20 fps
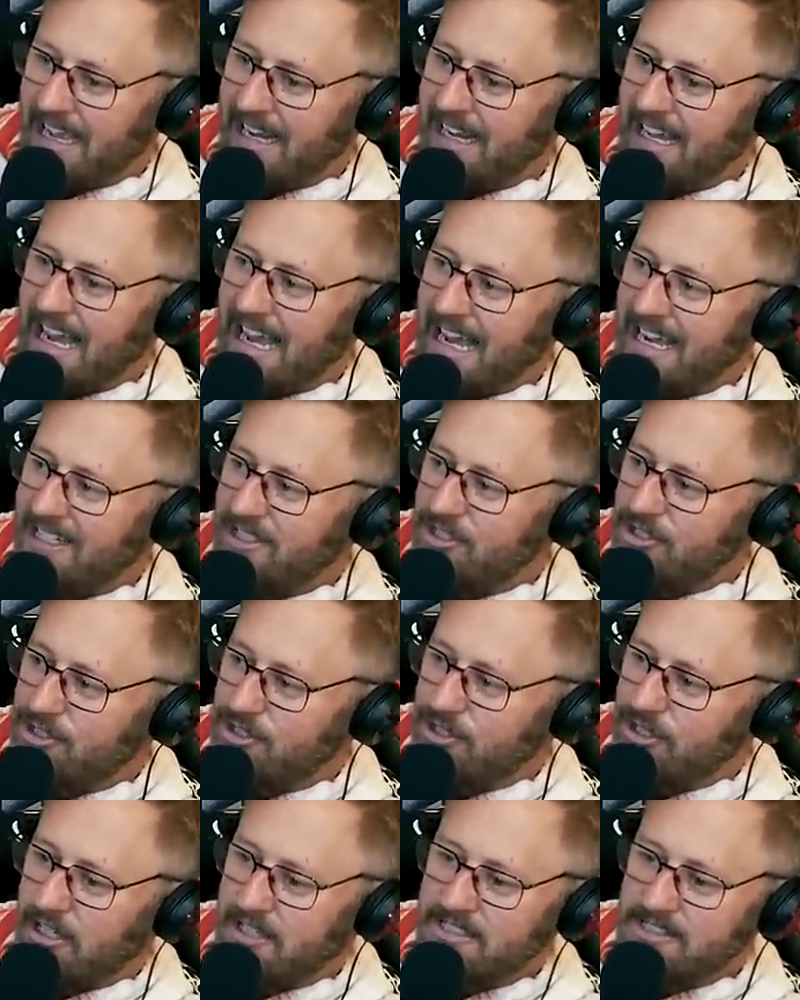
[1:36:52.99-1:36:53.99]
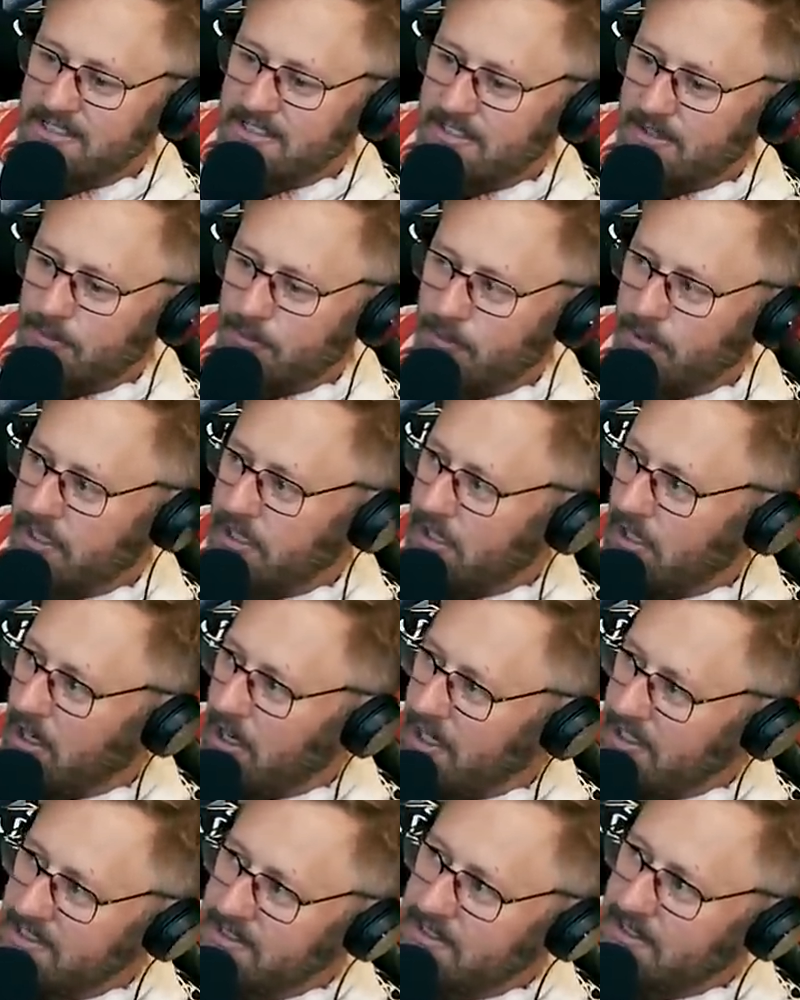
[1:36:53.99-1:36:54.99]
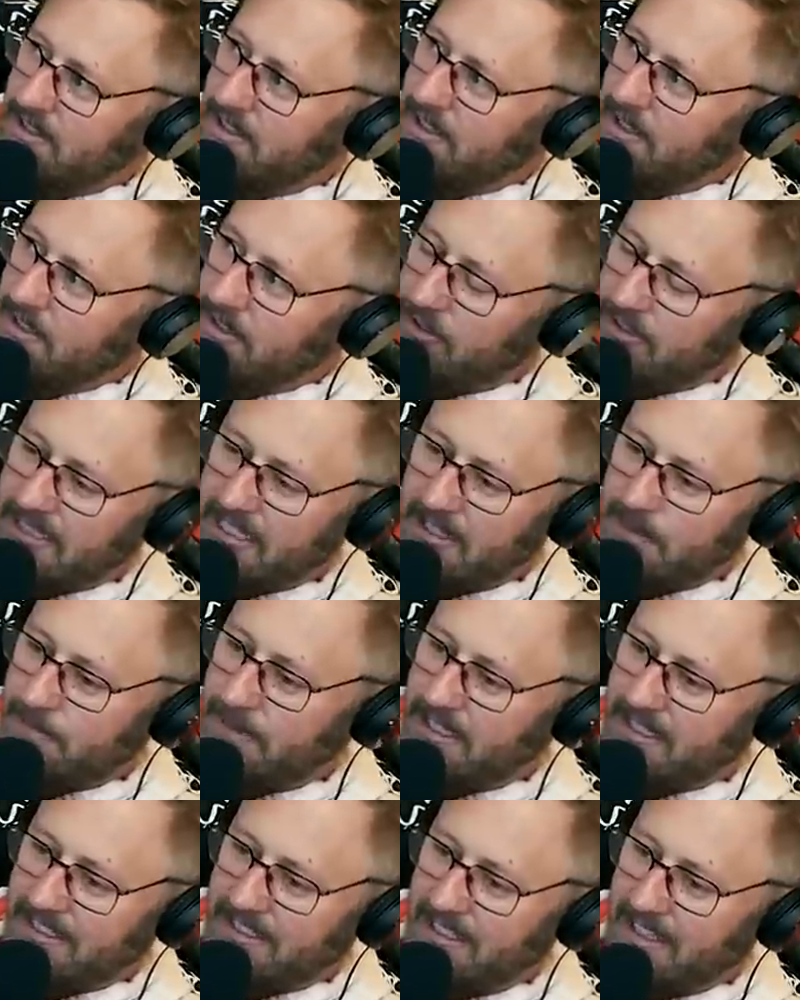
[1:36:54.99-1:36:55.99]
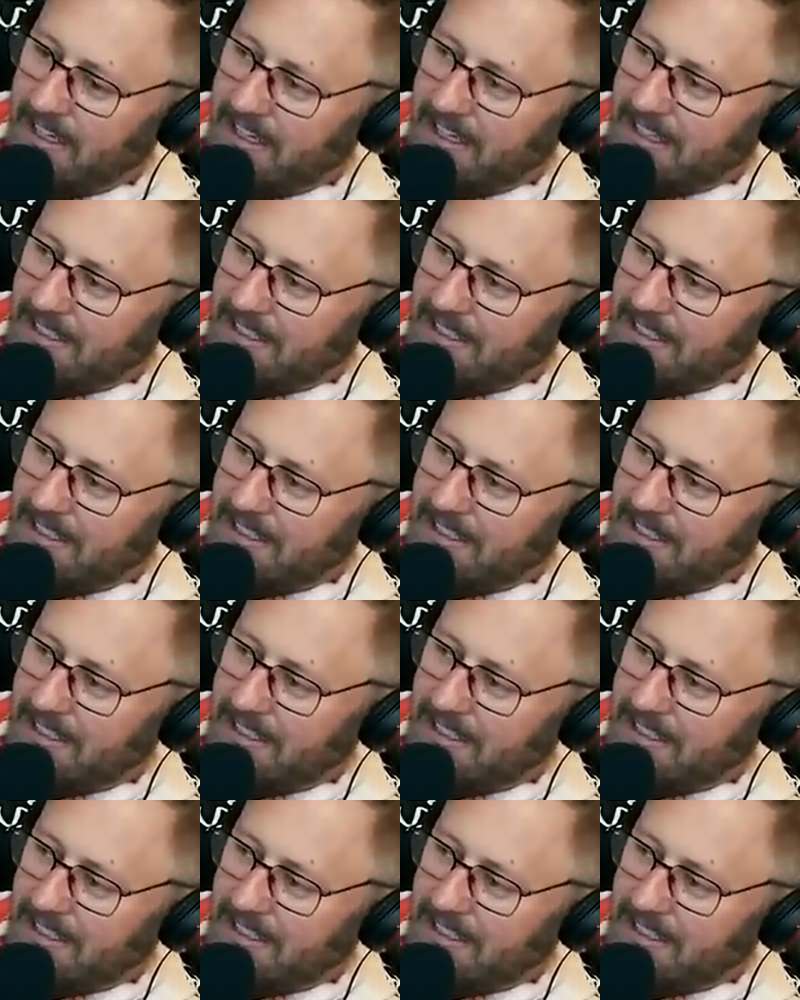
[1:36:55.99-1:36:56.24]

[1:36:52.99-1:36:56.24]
And I just would constantly look at it and be like,